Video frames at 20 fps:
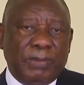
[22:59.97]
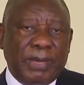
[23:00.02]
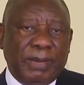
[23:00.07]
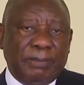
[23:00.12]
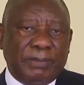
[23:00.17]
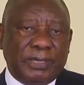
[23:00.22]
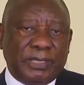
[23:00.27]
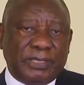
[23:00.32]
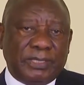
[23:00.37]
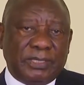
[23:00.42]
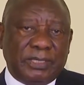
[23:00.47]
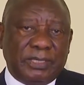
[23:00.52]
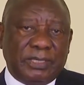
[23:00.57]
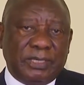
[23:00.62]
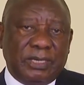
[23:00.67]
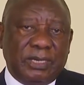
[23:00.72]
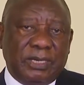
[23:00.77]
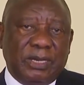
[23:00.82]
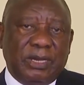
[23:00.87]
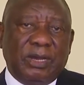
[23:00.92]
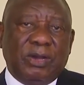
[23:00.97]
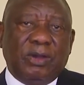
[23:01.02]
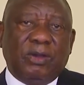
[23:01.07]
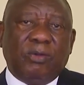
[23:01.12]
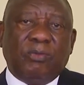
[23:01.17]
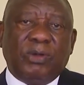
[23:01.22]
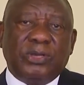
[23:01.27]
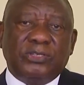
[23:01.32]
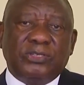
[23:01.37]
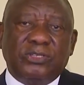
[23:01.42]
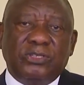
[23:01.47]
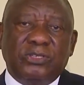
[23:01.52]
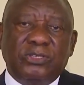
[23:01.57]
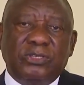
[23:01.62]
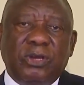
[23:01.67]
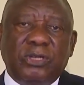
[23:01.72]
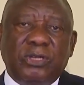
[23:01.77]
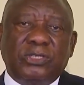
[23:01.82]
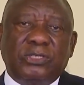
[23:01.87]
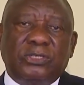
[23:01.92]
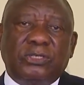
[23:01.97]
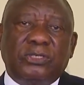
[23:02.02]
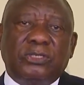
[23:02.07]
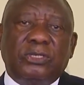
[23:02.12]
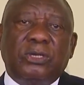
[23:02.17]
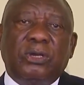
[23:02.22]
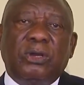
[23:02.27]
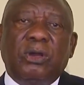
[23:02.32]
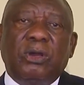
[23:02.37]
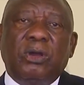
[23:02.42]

members was not